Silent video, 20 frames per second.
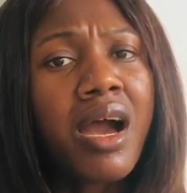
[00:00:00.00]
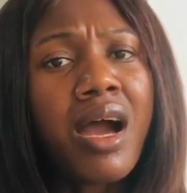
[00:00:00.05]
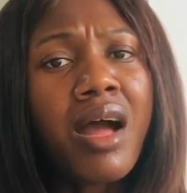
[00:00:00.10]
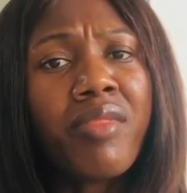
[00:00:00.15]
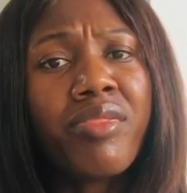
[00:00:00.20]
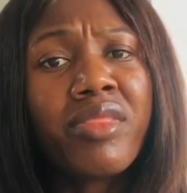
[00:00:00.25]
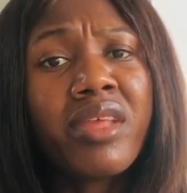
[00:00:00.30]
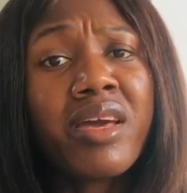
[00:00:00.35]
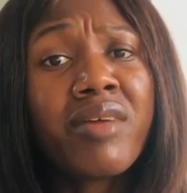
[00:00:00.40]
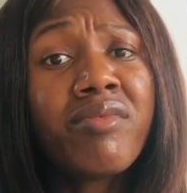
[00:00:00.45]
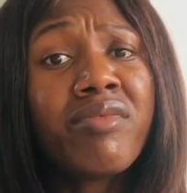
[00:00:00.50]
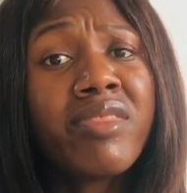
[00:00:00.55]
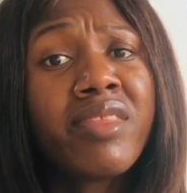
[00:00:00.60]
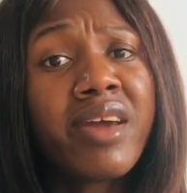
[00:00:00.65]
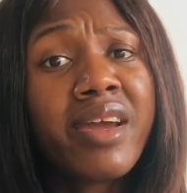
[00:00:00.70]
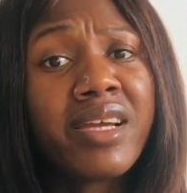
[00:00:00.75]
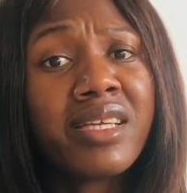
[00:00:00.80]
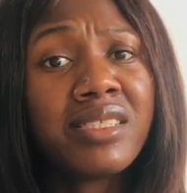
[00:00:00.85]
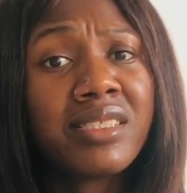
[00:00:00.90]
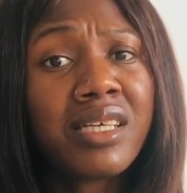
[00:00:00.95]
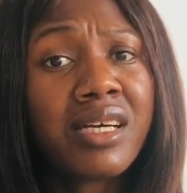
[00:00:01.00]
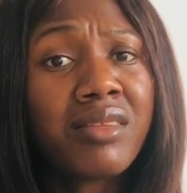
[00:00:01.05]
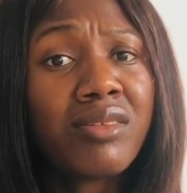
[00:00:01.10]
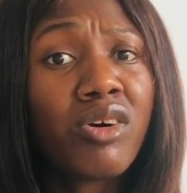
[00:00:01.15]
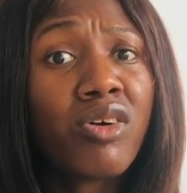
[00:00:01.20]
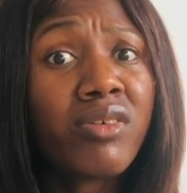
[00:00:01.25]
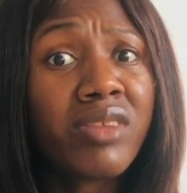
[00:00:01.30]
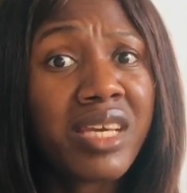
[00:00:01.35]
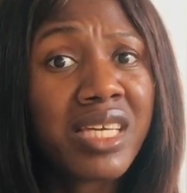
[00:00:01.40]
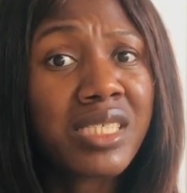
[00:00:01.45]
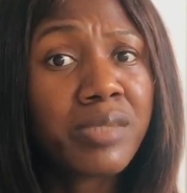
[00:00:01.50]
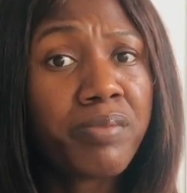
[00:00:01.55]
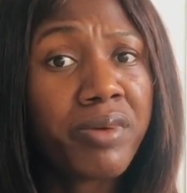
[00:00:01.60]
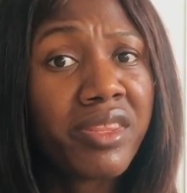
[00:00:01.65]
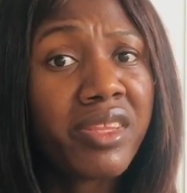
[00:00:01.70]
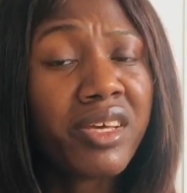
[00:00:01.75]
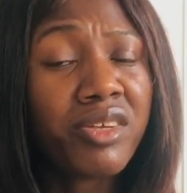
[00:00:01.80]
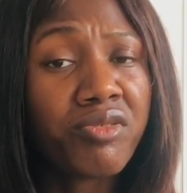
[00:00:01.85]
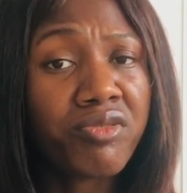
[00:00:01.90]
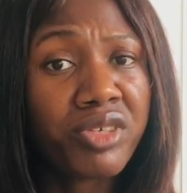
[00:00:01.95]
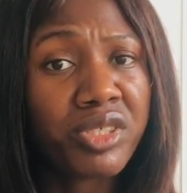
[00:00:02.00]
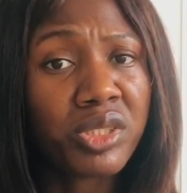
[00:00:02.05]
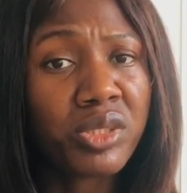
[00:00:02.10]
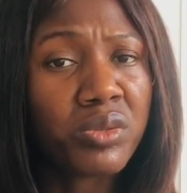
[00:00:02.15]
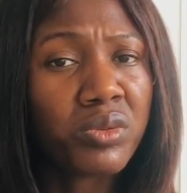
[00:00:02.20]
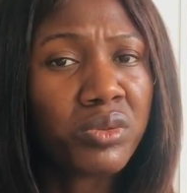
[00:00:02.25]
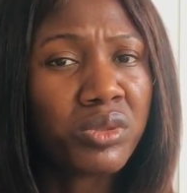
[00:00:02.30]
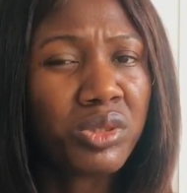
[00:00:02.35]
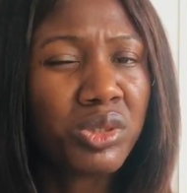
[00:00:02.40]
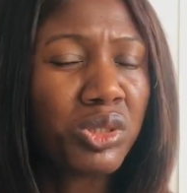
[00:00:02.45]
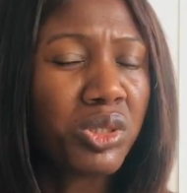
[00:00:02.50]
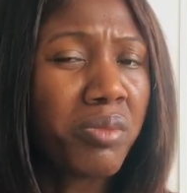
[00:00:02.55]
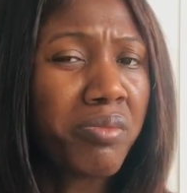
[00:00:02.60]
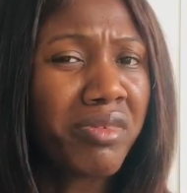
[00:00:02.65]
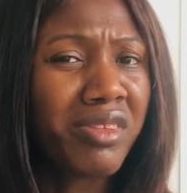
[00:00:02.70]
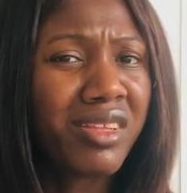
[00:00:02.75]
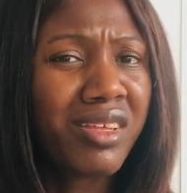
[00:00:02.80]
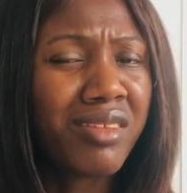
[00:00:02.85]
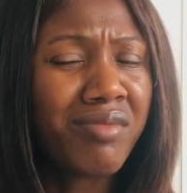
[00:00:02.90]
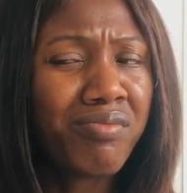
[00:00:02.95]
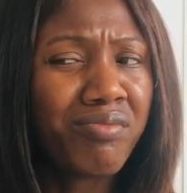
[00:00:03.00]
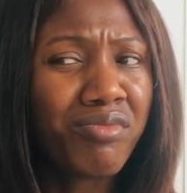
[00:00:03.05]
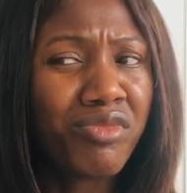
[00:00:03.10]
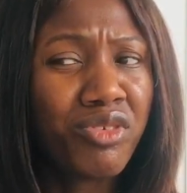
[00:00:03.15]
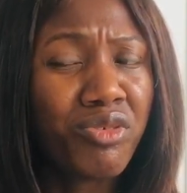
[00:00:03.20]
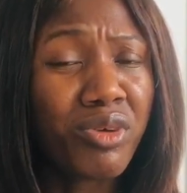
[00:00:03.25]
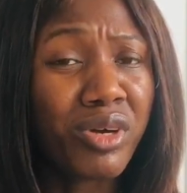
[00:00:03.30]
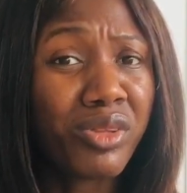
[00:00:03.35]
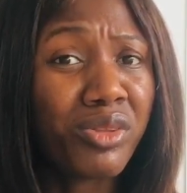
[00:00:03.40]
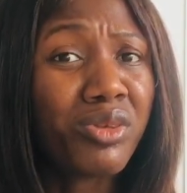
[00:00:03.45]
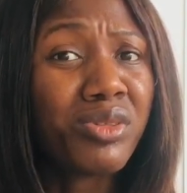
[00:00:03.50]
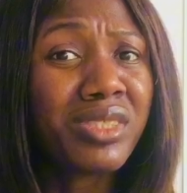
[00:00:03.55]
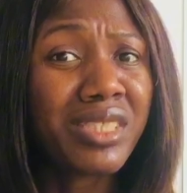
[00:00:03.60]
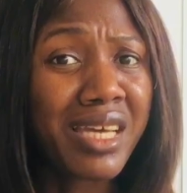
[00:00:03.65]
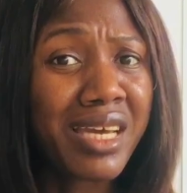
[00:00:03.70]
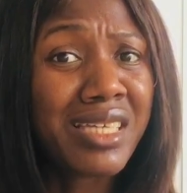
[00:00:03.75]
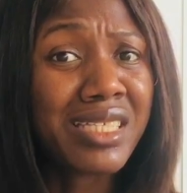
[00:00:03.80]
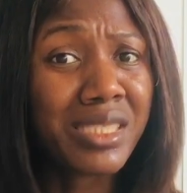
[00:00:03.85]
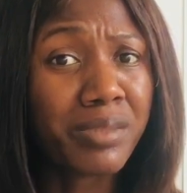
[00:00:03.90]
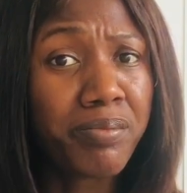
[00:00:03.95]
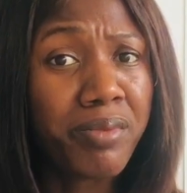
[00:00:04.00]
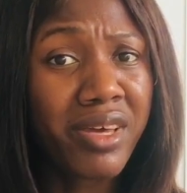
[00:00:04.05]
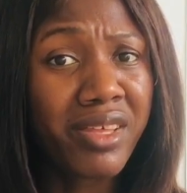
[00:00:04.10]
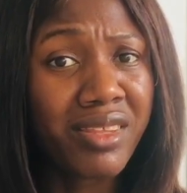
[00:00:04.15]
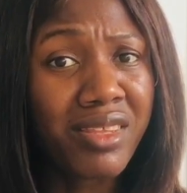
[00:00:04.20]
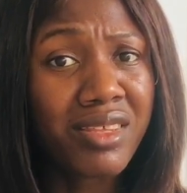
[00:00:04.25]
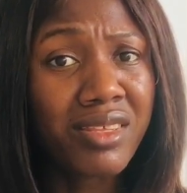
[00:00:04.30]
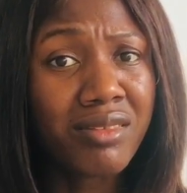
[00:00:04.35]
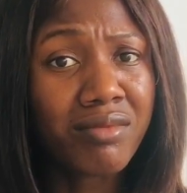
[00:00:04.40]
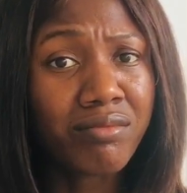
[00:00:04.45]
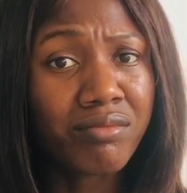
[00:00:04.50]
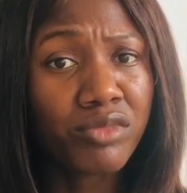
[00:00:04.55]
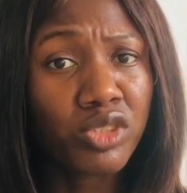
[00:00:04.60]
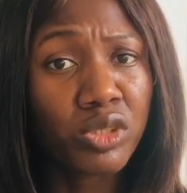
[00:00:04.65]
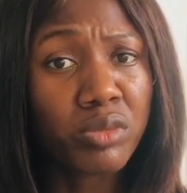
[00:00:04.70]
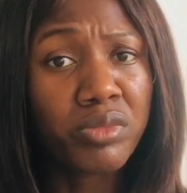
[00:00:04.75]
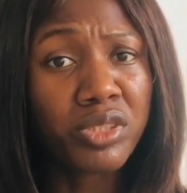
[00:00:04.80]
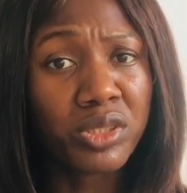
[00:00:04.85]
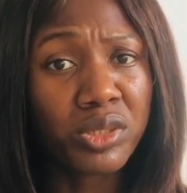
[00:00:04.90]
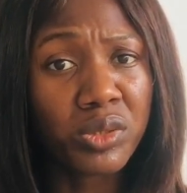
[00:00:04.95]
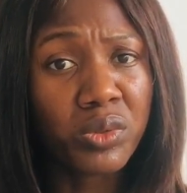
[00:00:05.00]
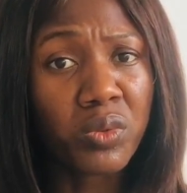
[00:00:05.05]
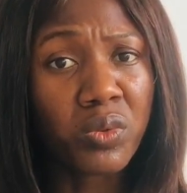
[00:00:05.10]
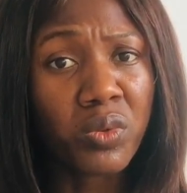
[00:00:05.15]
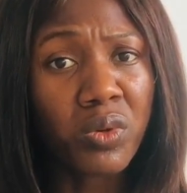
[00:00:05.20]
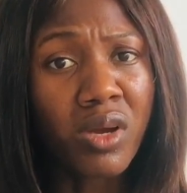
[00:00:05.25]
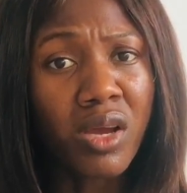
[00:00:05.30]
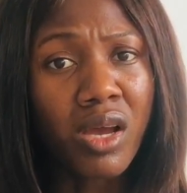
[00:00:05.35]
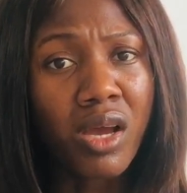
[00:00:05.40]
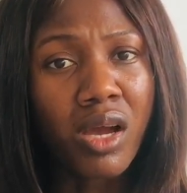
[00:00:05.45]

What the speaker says: and then there is an unexpected result, something you are not expecting to be so.